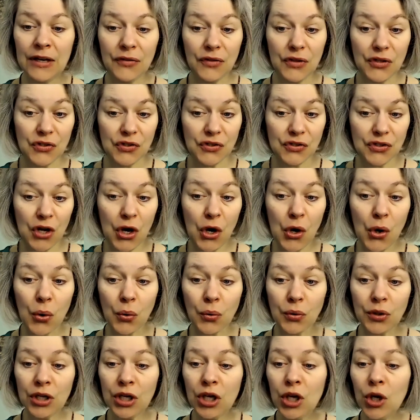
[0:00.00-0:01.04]
The
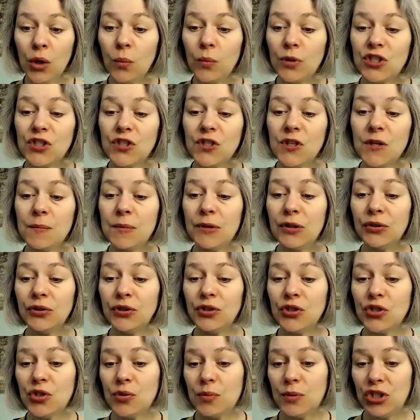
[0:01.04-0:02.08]
stone which the
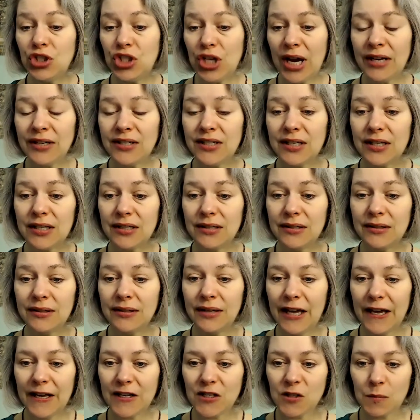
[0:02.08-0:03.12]
builders rejected
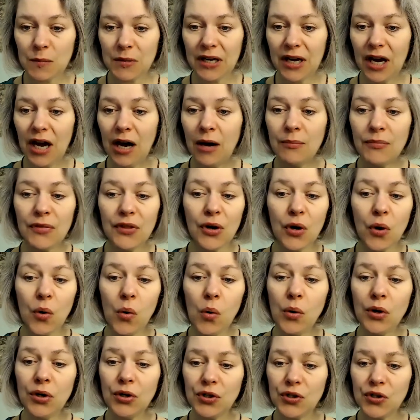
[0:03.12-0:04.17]
has become the
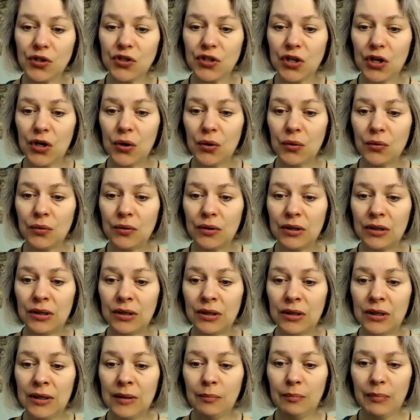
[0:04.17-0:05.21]
cornerstone.
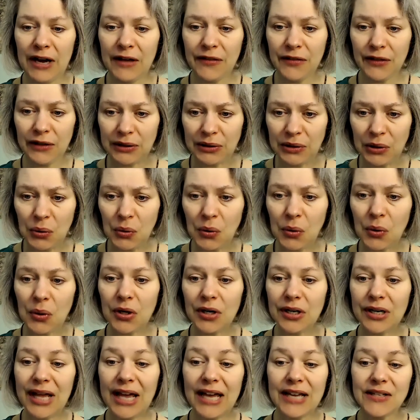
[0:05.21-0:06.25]
By the
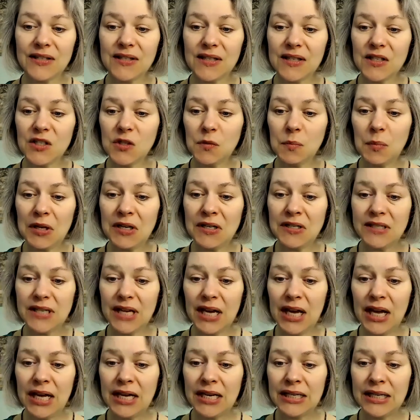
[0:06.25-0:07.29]
Lord has this been
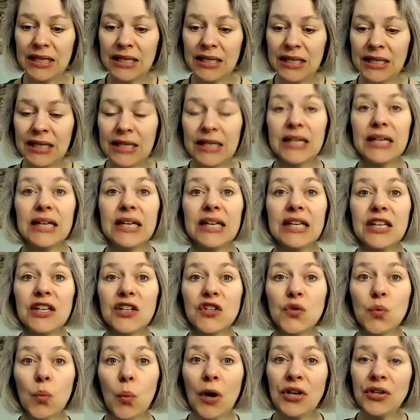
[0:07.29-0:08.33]
done. It
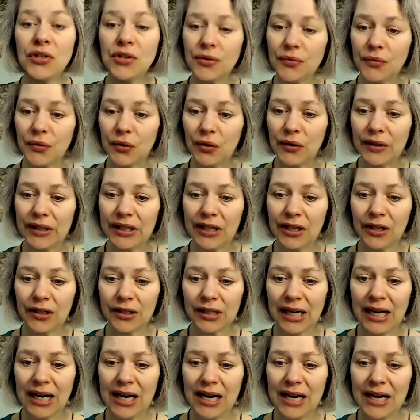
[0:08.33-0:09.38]
is wonderful in our
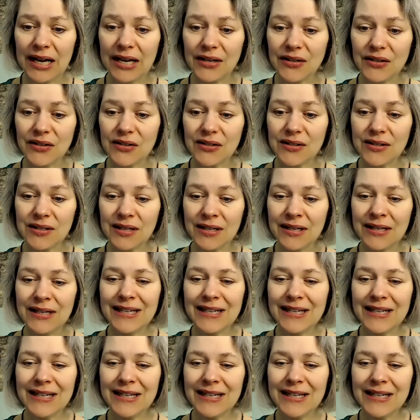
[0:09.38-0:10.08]
eyes.